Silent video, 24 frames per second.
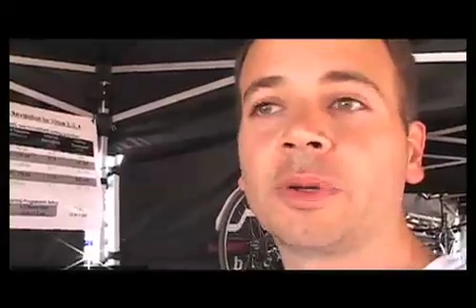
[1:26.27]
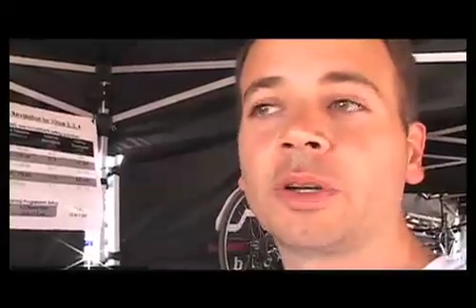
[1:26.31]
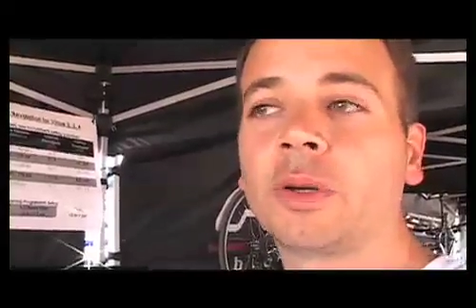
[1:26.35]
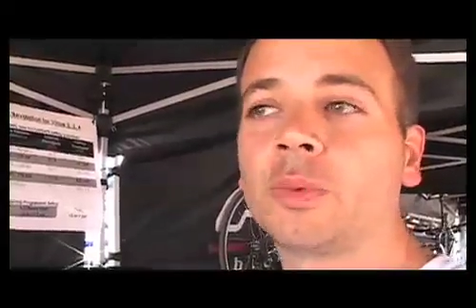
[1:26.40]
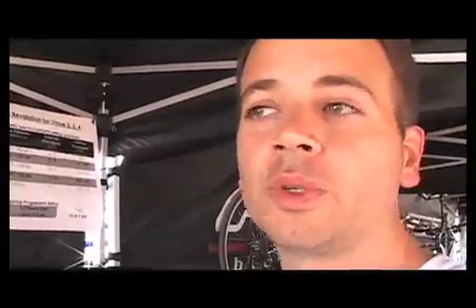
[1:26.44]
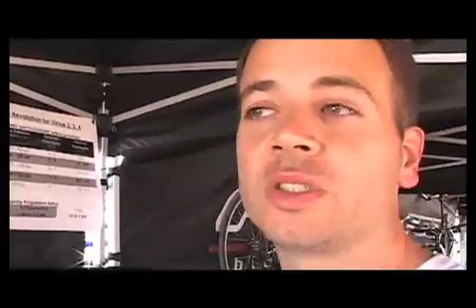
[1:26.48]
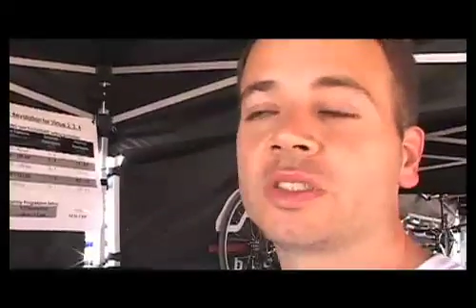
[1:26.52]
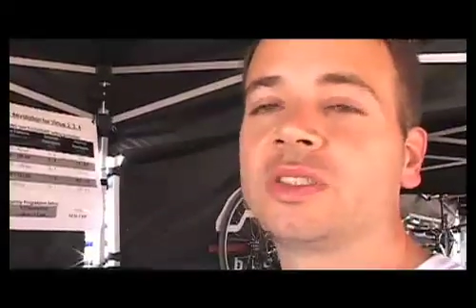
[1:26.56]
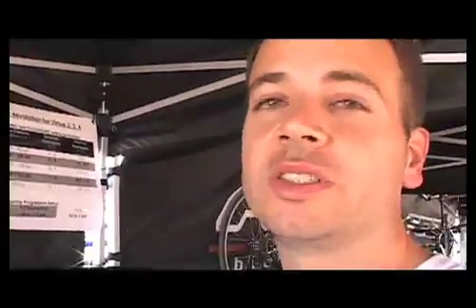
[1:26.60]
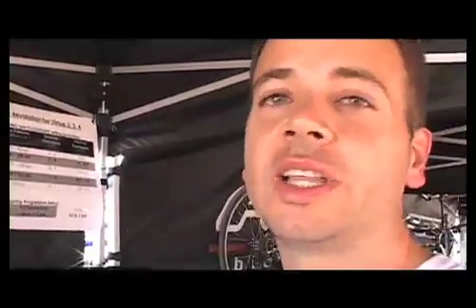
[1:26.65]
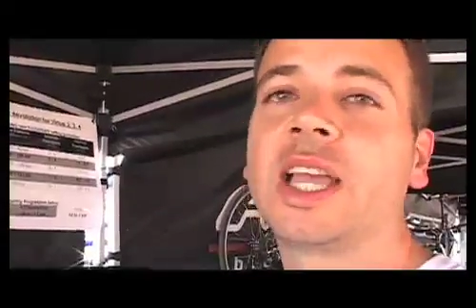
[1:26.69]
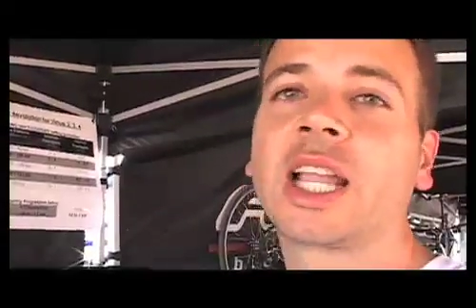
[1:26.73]
but it
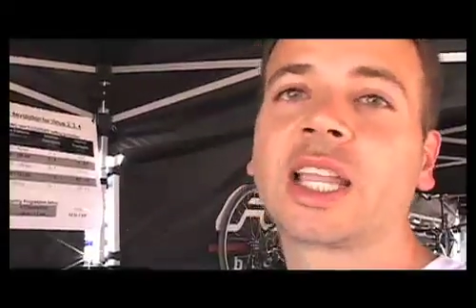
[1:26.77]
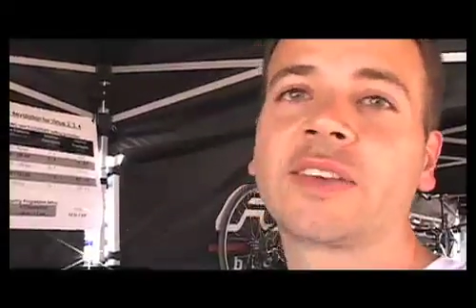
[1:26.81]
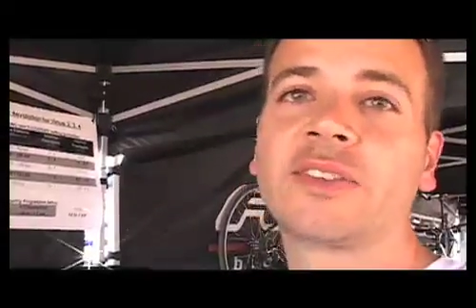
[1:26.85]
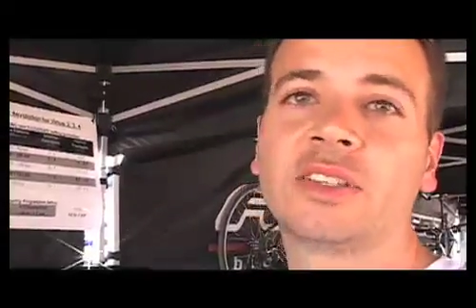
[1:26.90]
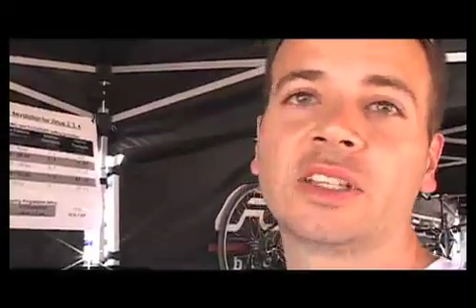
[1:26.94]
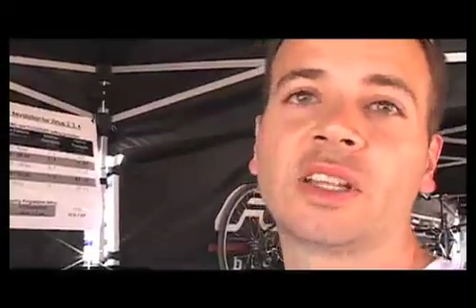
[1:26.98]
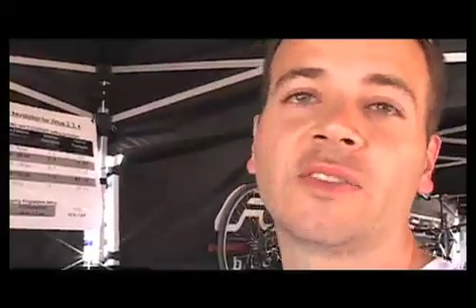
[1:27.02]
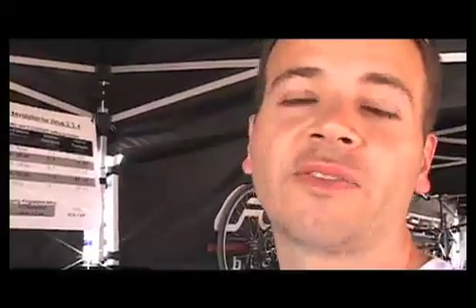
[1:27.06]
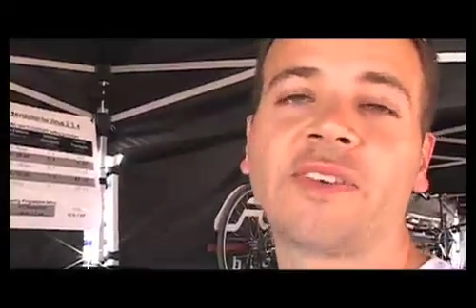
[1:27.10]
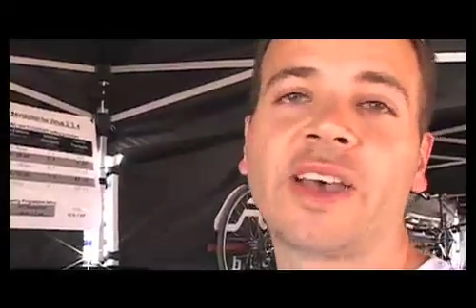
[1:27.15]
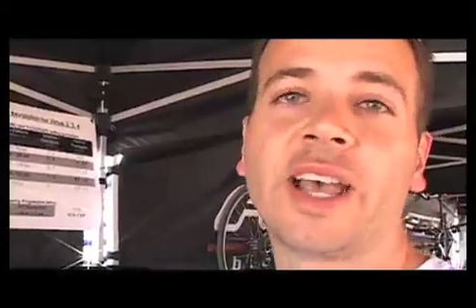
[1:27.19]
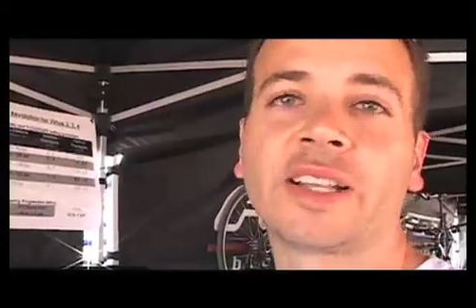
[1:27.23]
was negative
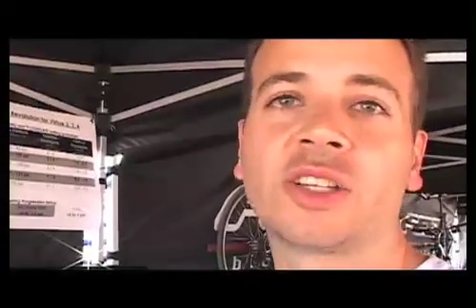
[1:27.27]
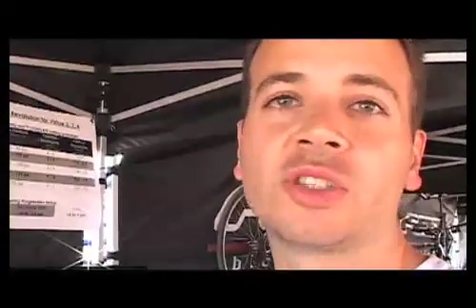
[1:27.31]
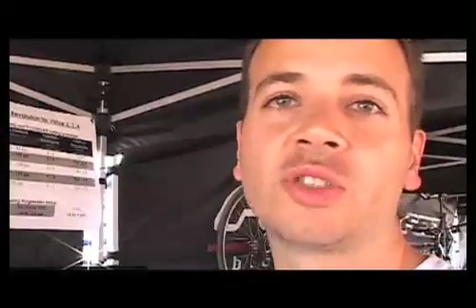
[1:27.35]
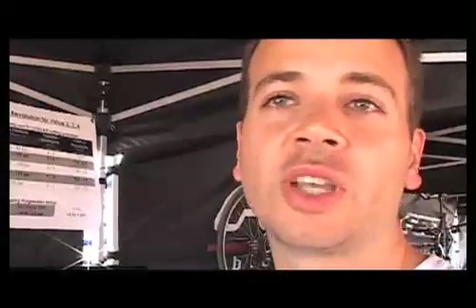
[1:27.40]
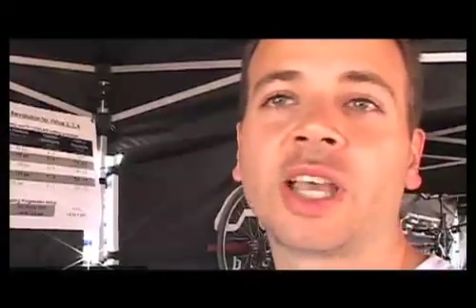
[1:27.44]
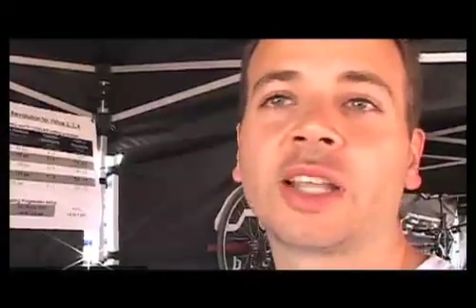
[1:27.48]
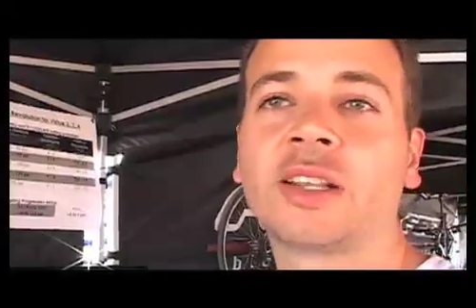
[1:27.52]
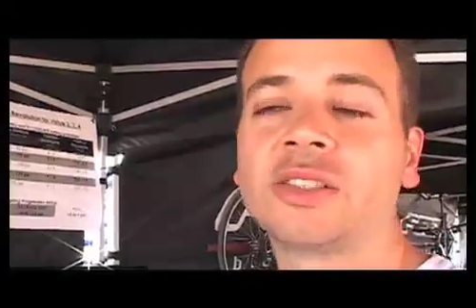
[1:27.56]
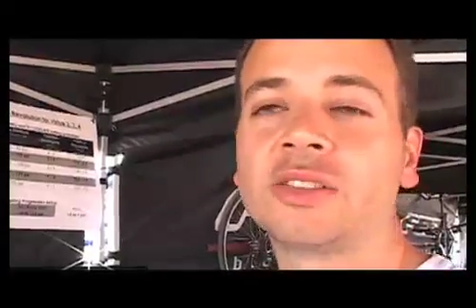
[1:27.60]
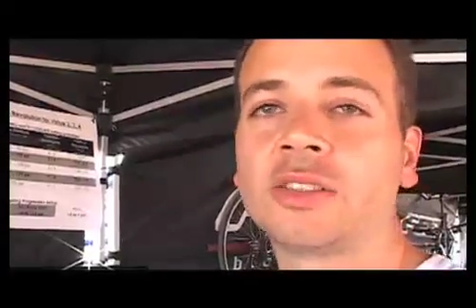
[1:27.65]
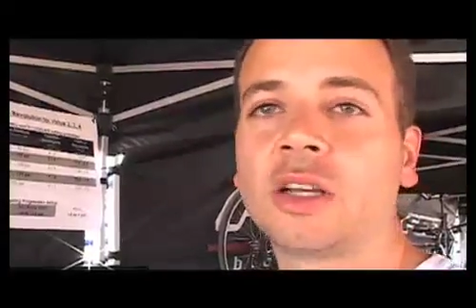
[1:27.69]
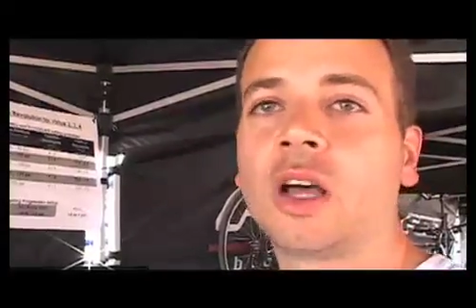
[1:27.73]
in the fact that you
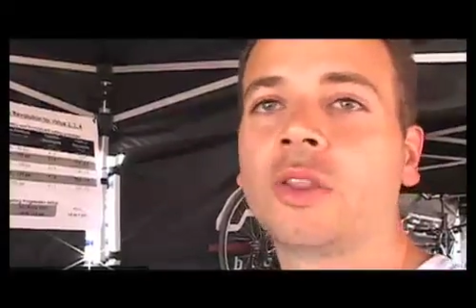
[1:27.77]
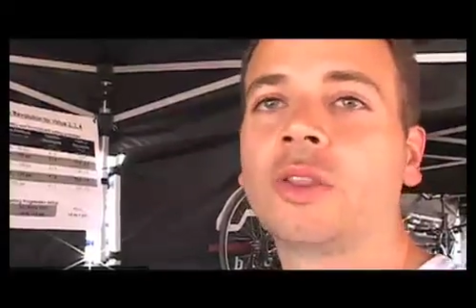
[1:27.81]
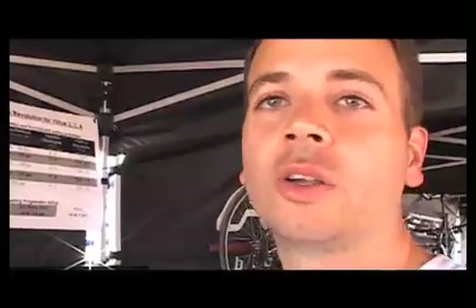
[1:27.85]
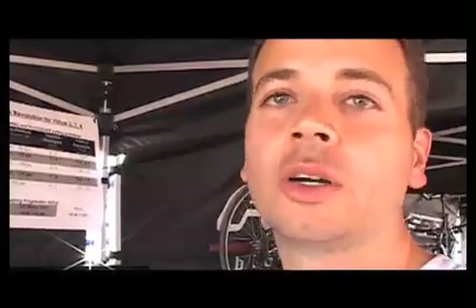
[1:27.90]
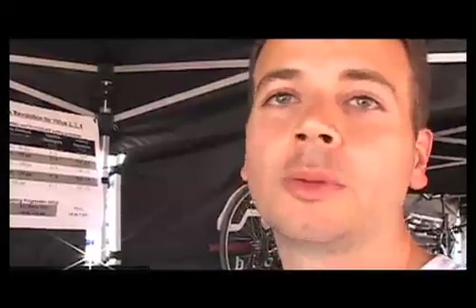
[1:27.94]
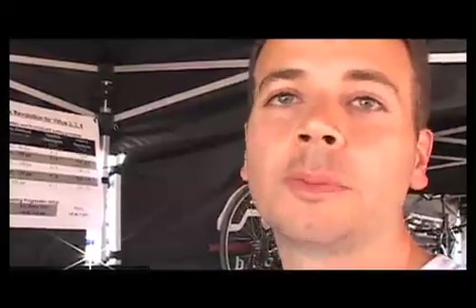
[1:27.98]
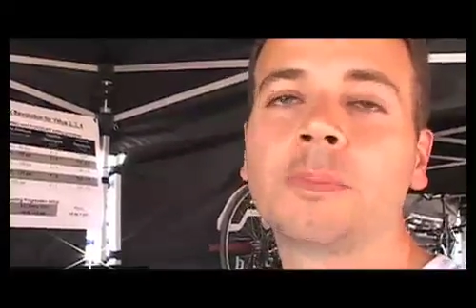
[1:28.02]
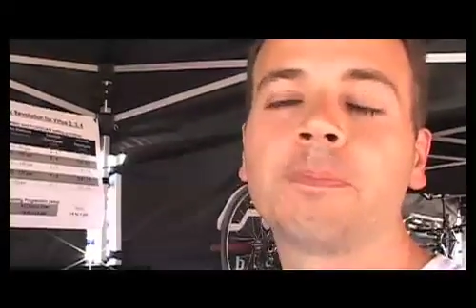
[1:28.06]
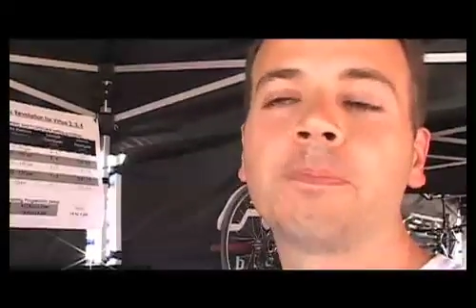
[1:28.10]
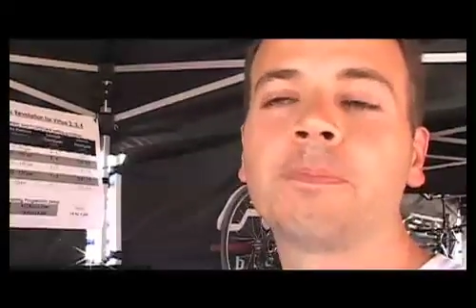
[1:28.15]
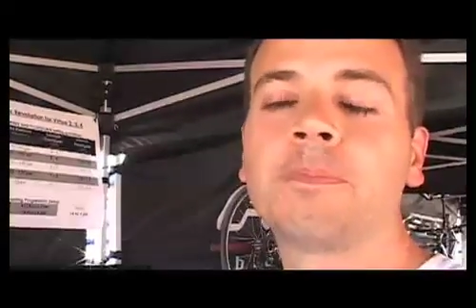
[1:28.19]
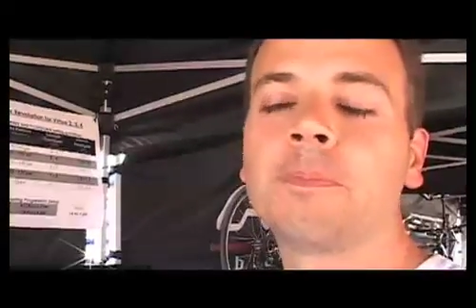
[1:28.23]
had these other